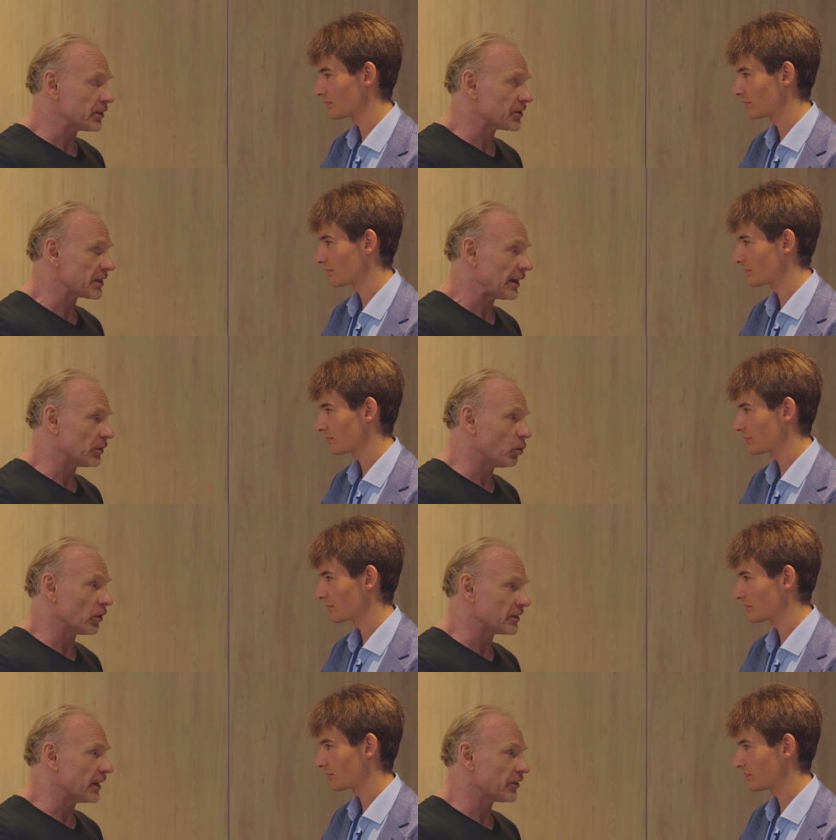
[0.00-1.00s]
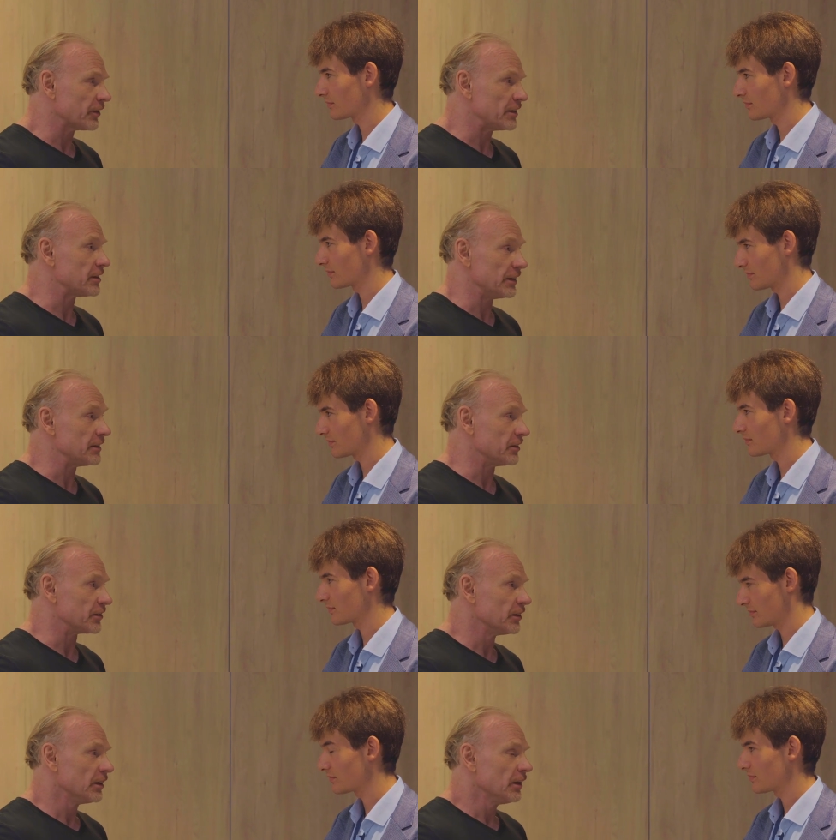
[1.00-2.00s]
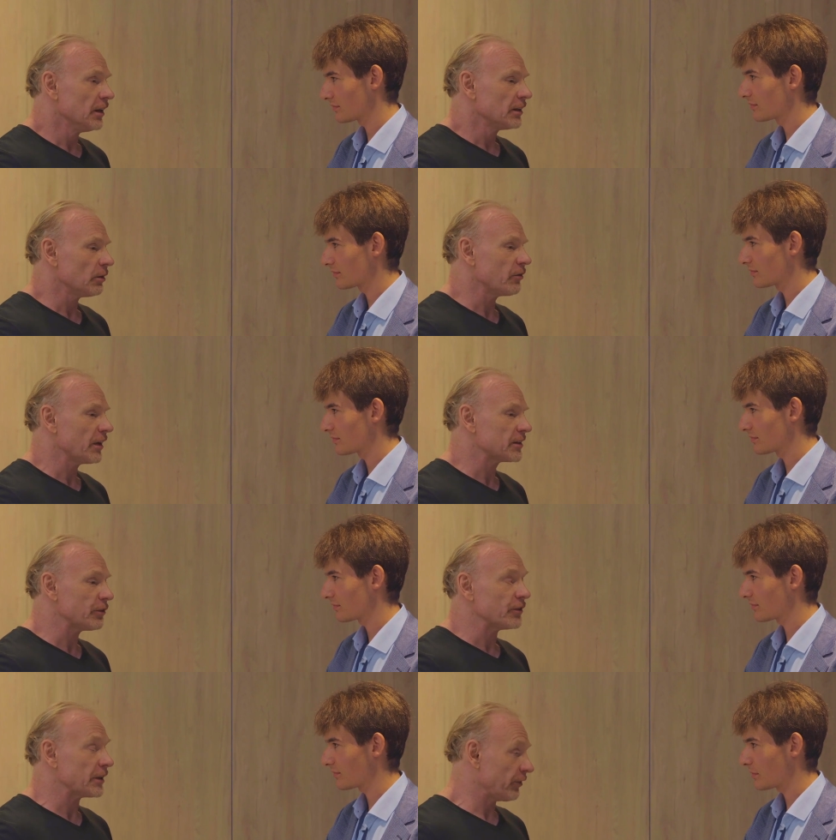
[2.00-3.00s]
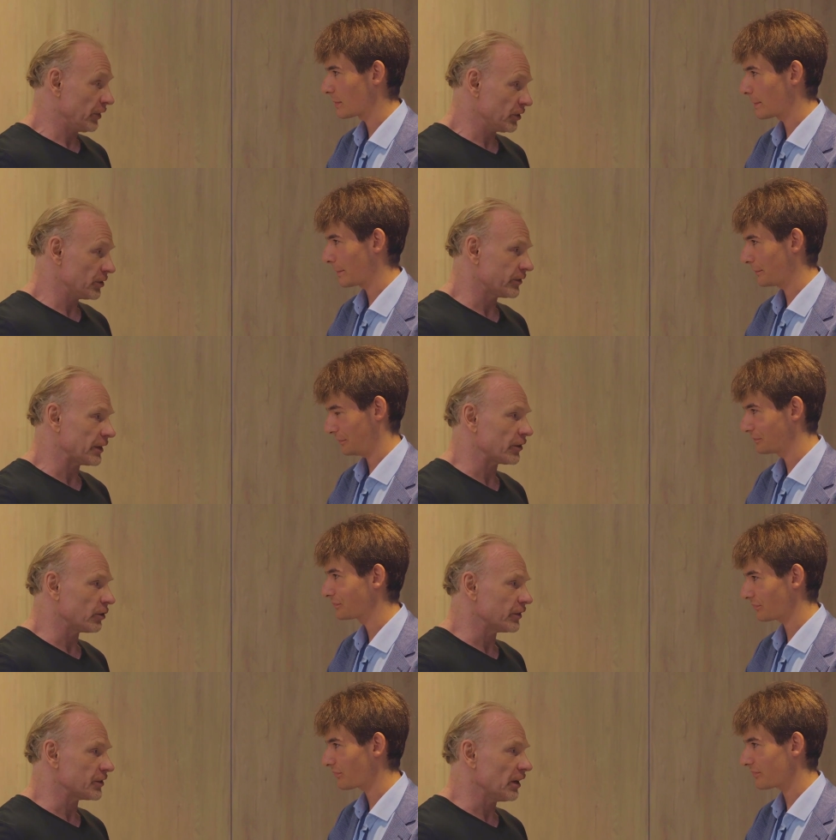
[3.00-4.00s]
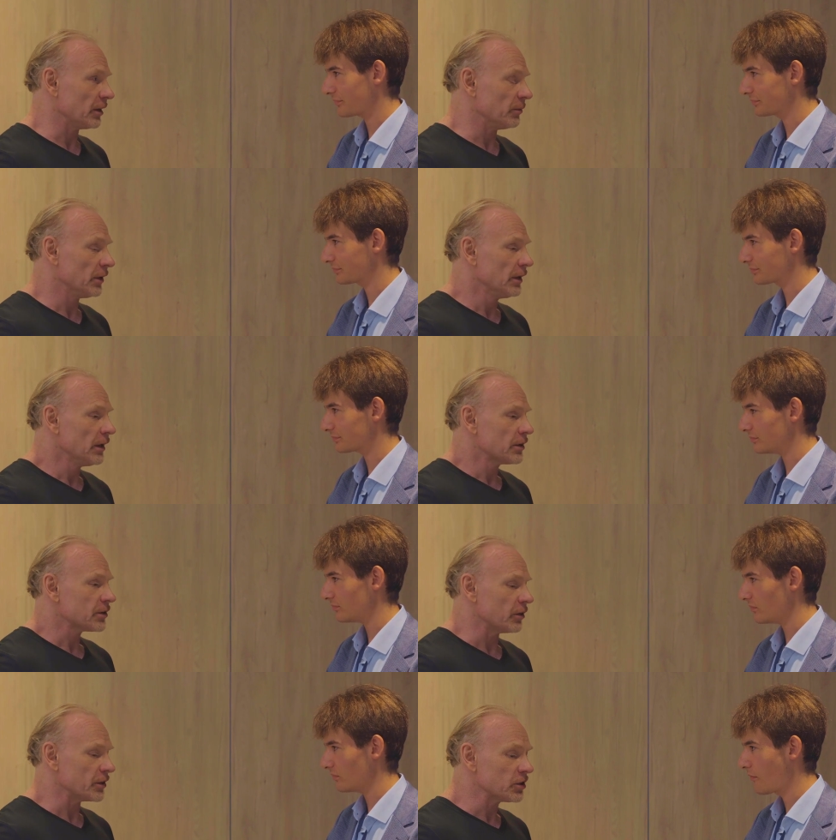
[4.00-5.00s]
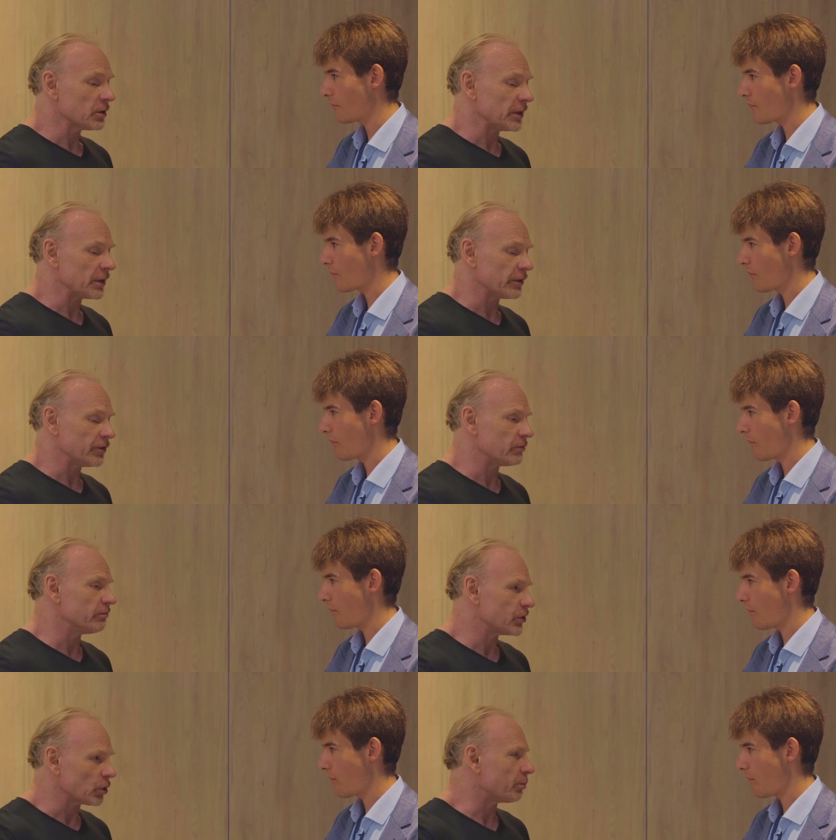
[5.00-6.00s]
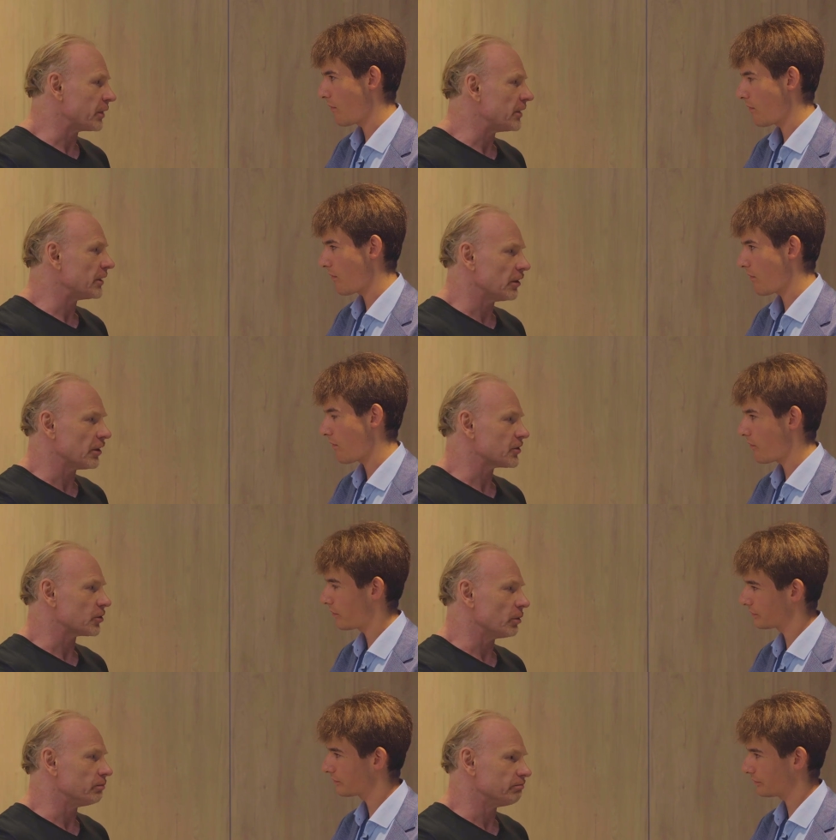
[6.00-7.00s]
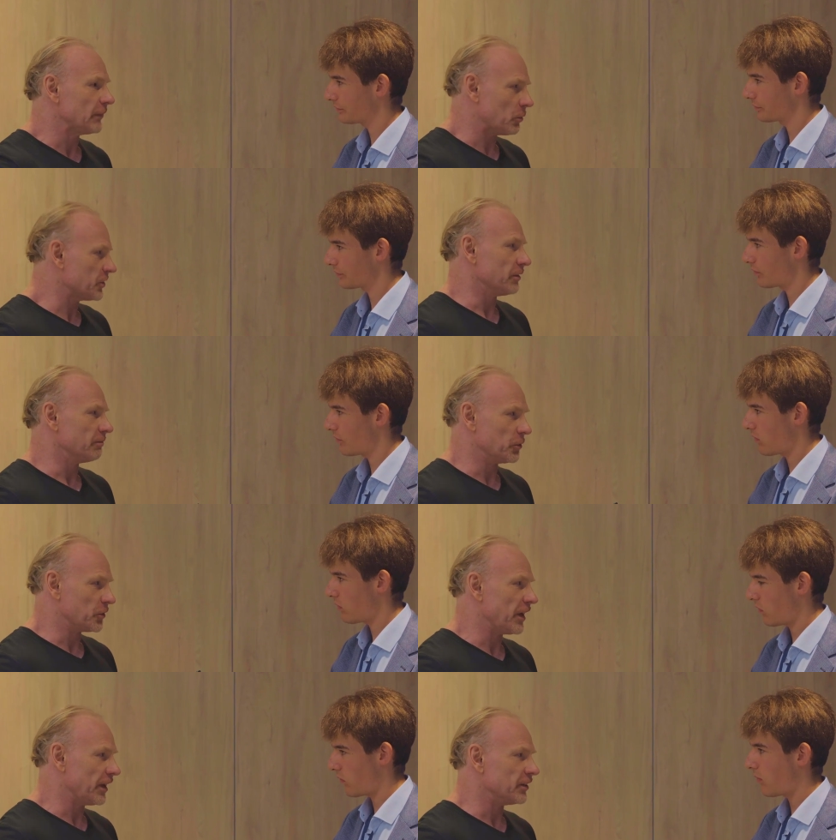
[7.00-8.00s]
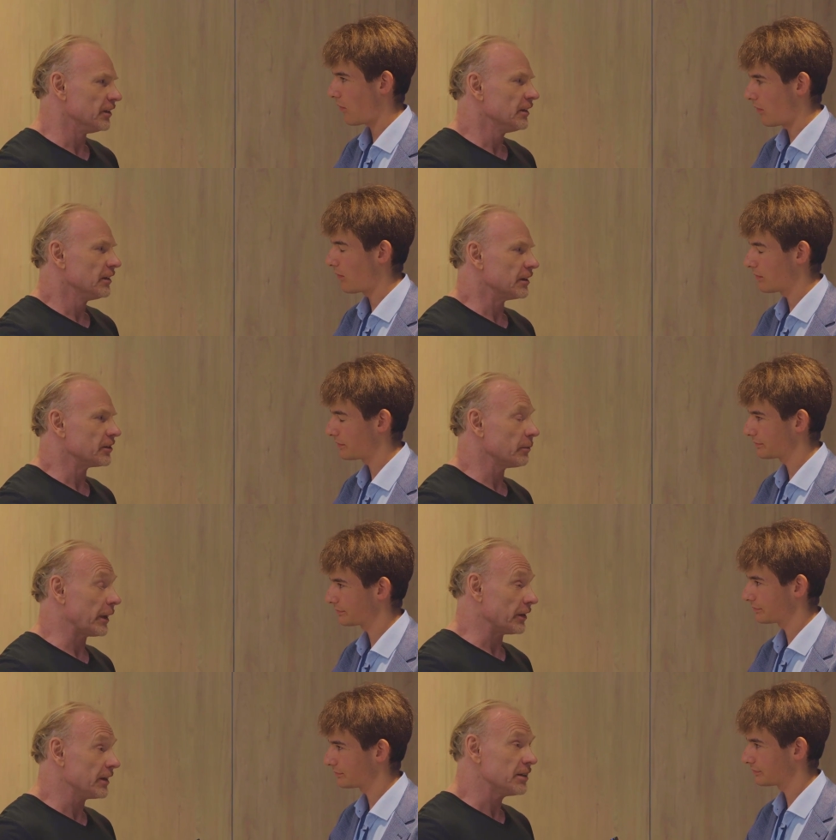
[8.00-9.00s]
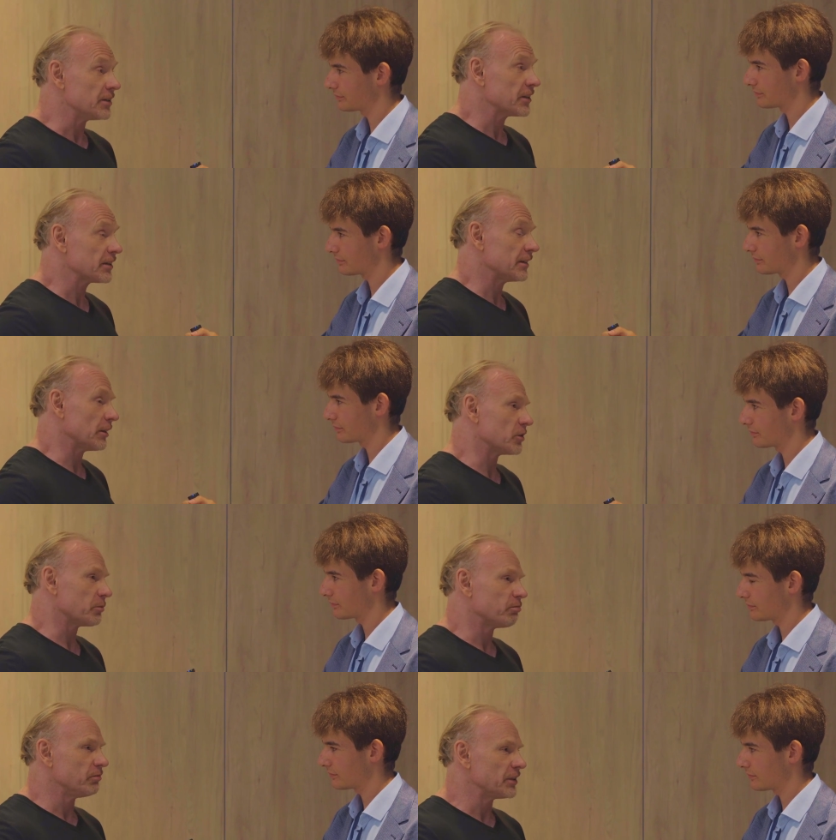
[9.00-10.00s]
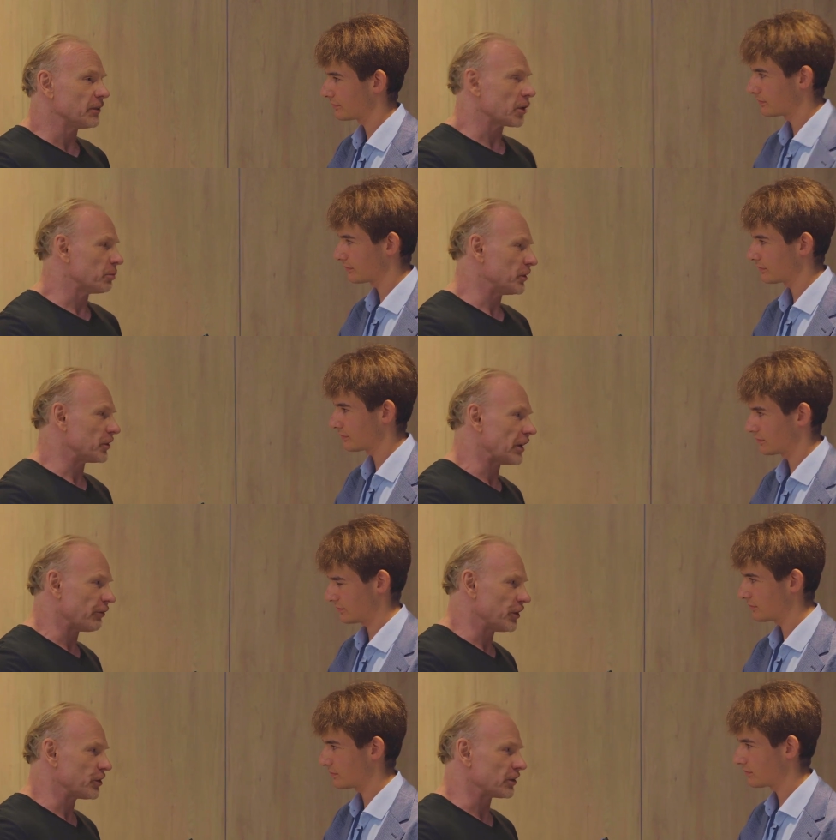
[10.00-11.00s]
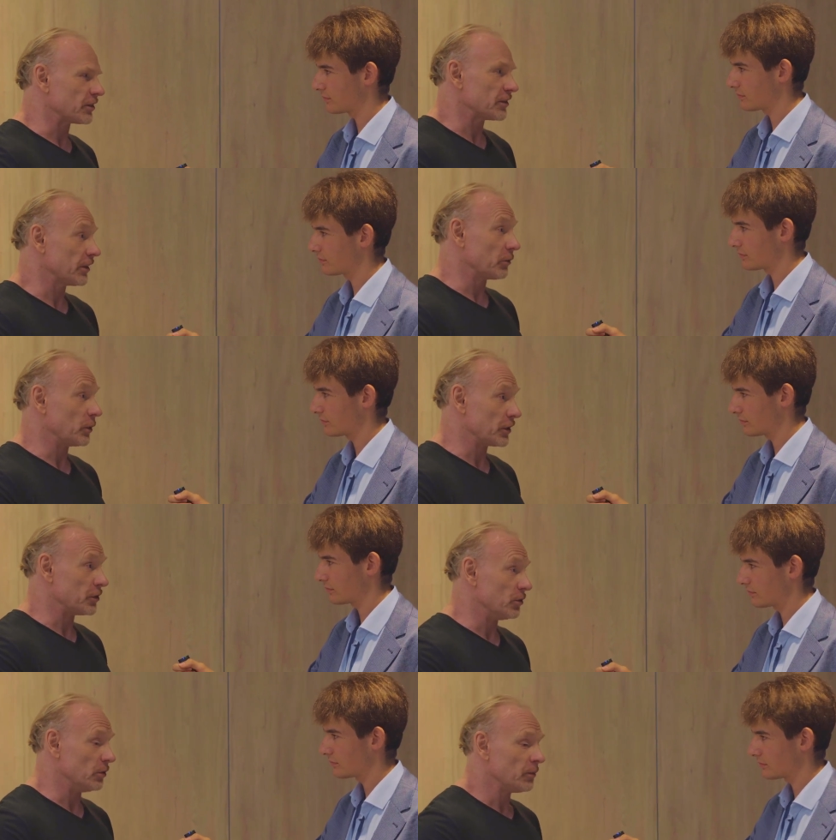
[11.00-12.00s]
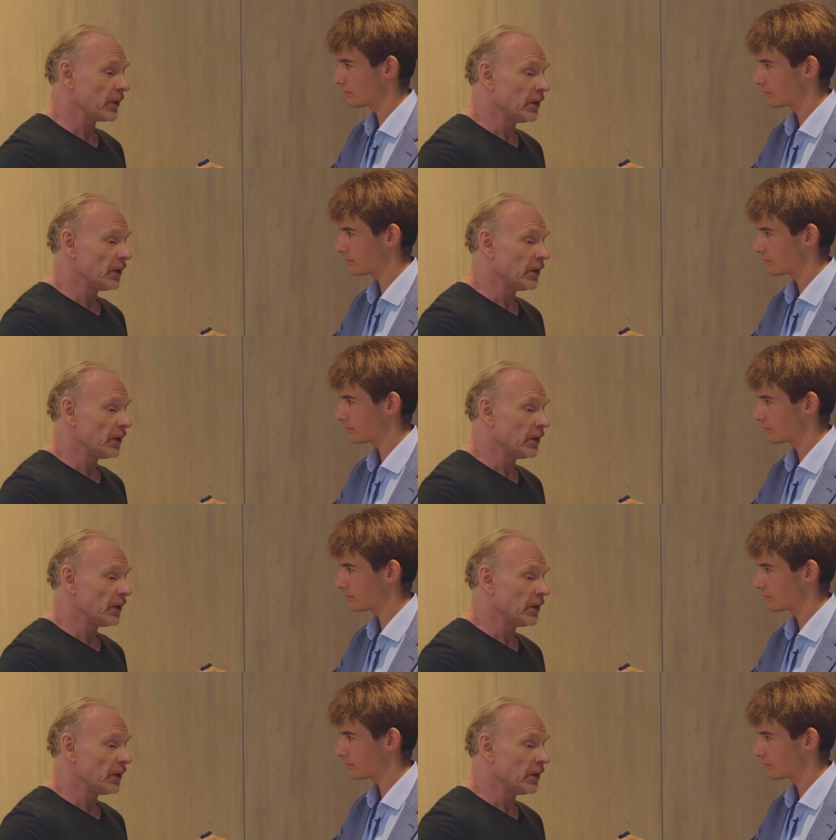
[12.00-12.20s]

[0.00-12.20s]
Speaker 1: understand what death is and isn't. Now we've had different definitions of death over time. So it used to be that if you stopped breathing, your heart stopped, that was it, you were dead. And until about 1960, that was a, seemed like a pretty good definition because there's nothing we could do.